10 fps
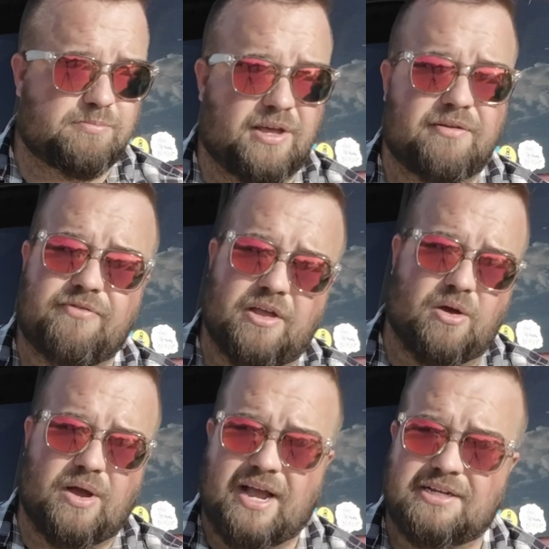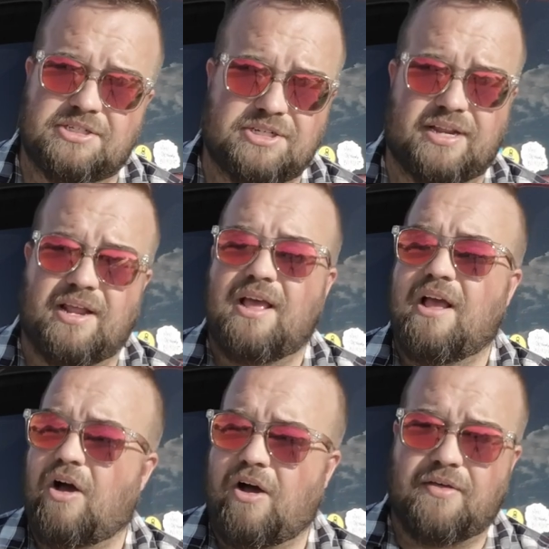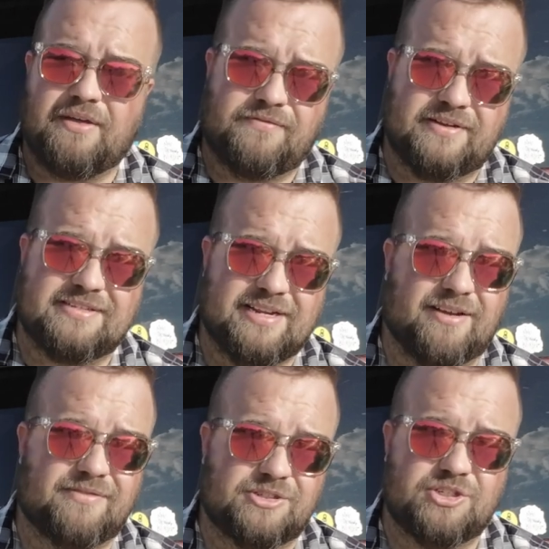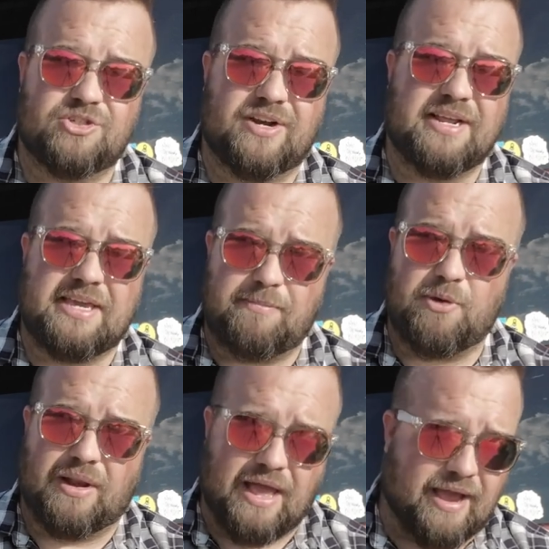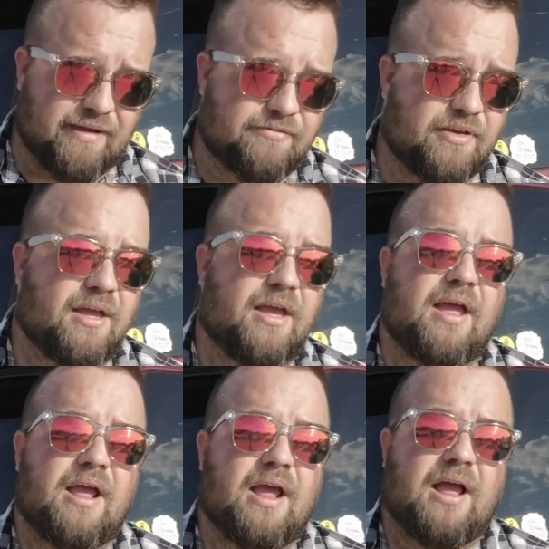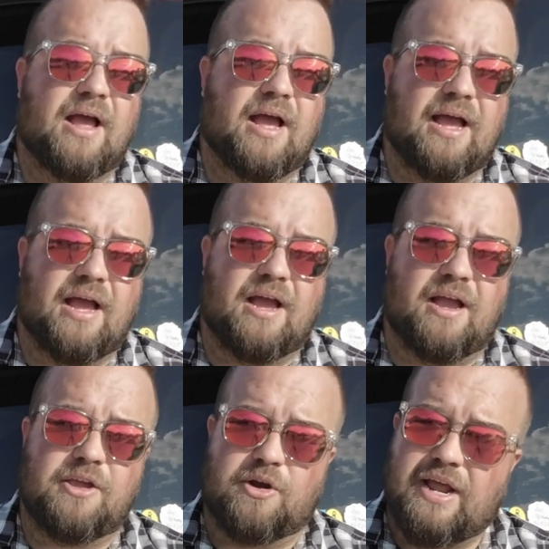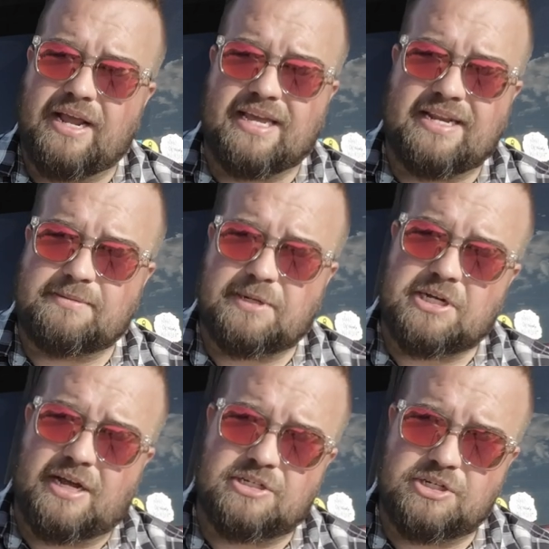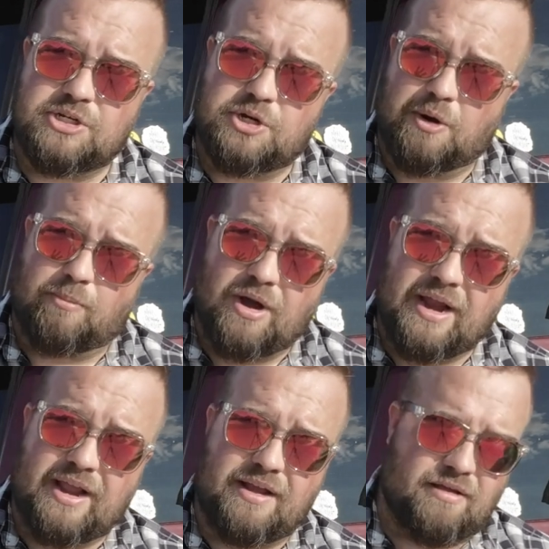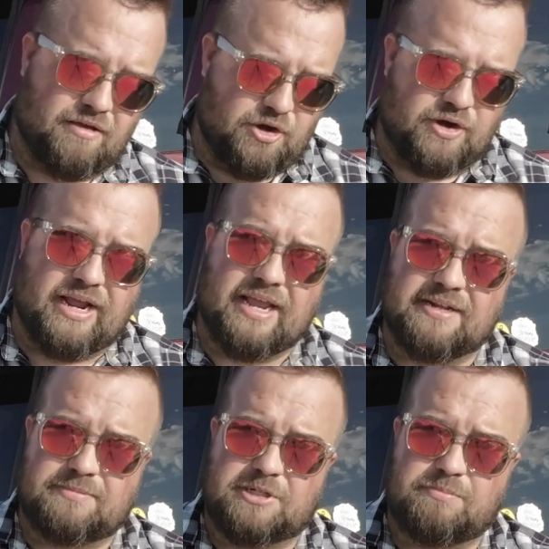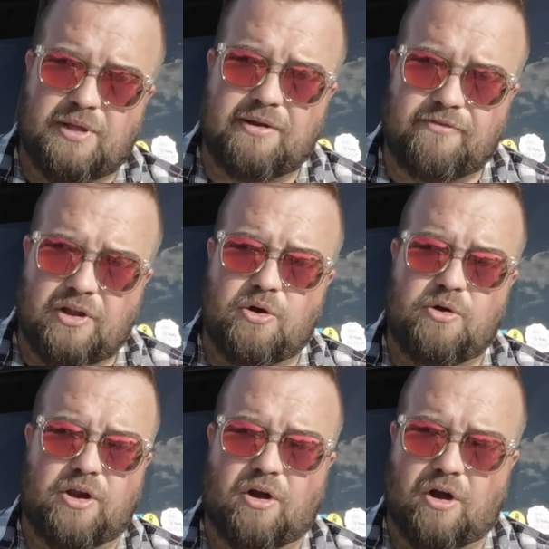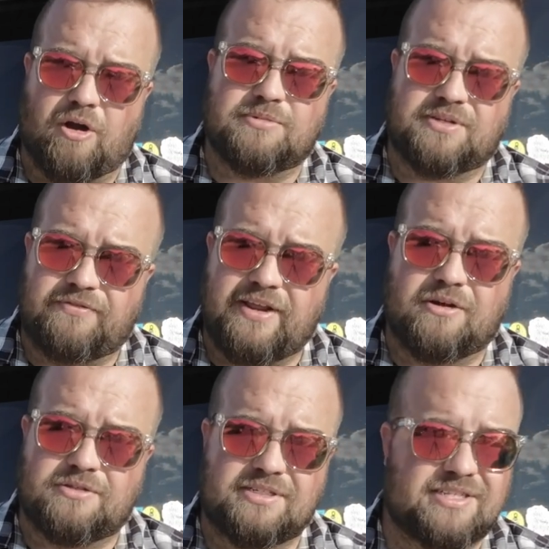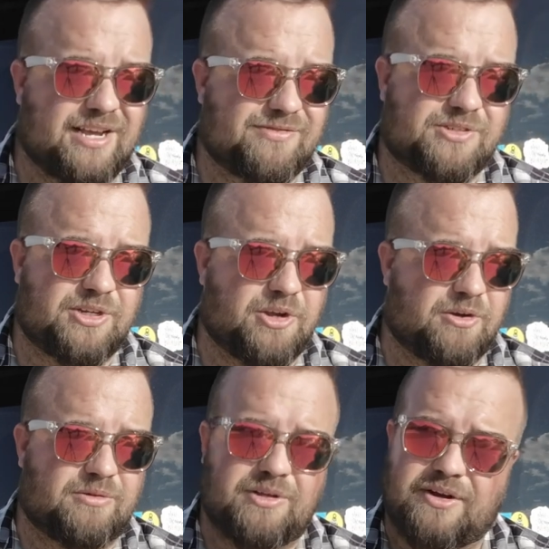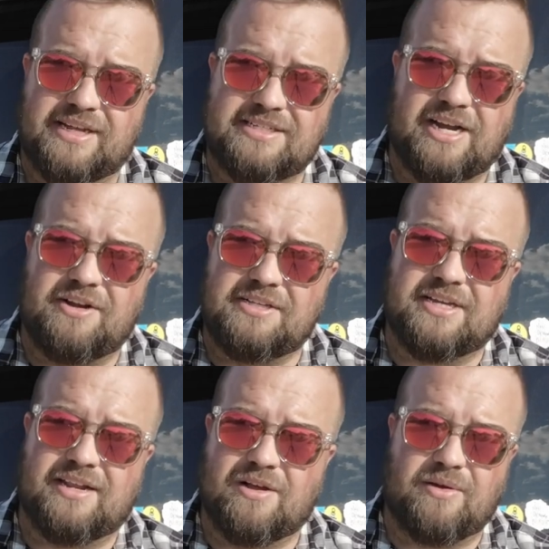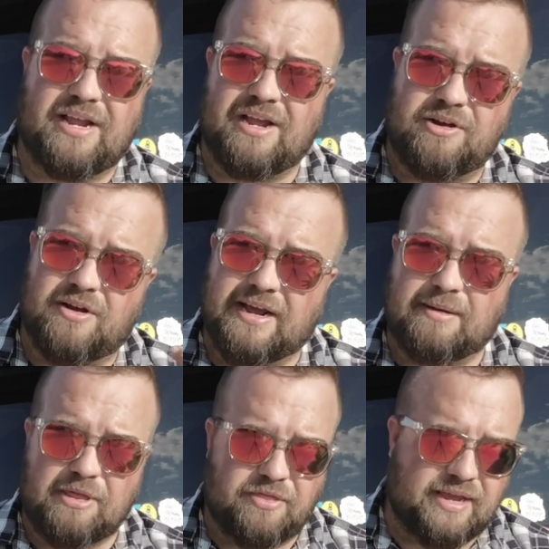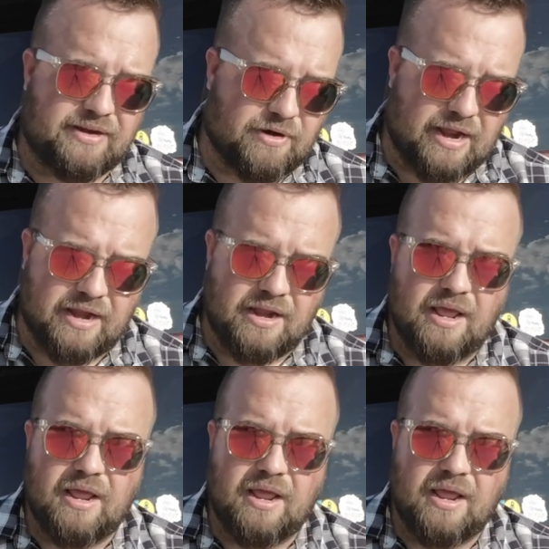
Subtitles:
blood flow, oxygen, all that fun stuff. It's just trying to keep you alive. You're not getting as much oxygen to your brain. You're not getting as much blood flow to your arms and fingers and stuff. So your dexterity is going to go down. You're not going to be thinking right.